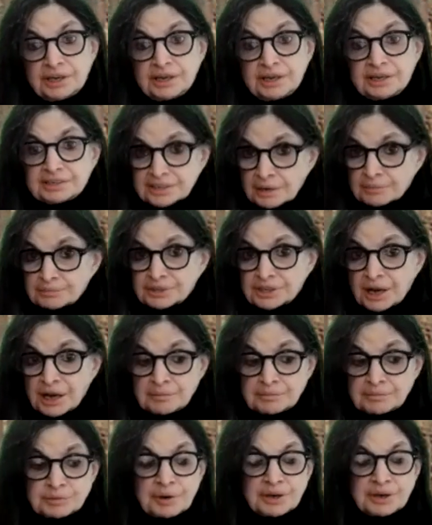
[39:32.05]

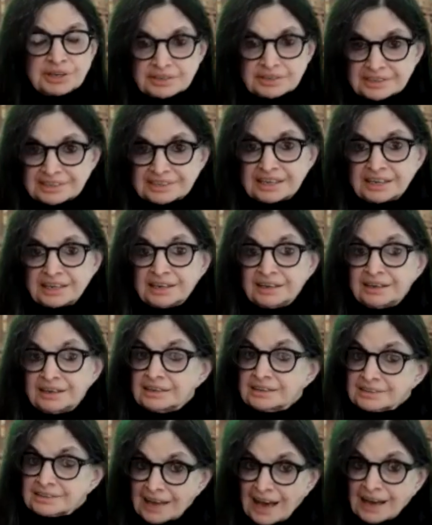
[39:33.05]
Sometimes what you see
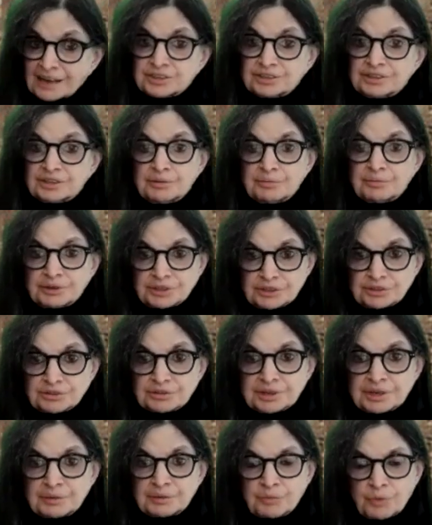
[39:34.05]
is actually what the
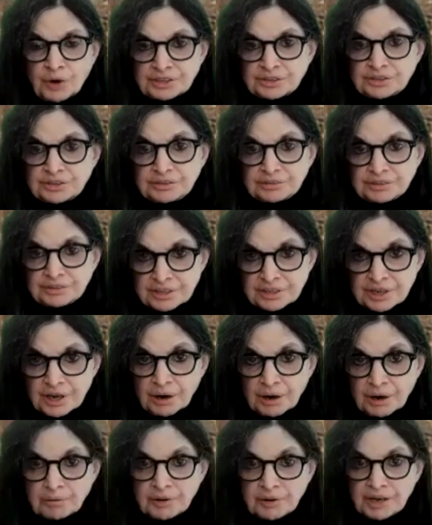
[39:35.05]
dream wants you to
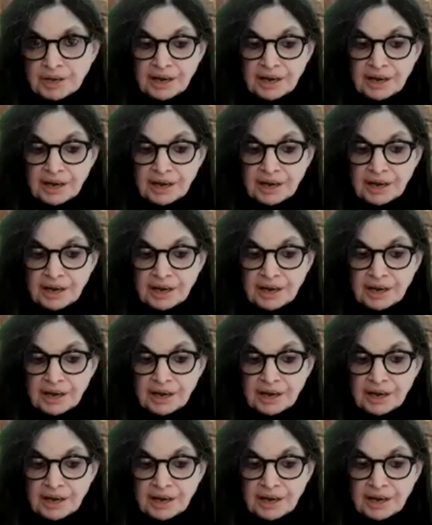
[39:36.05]
know.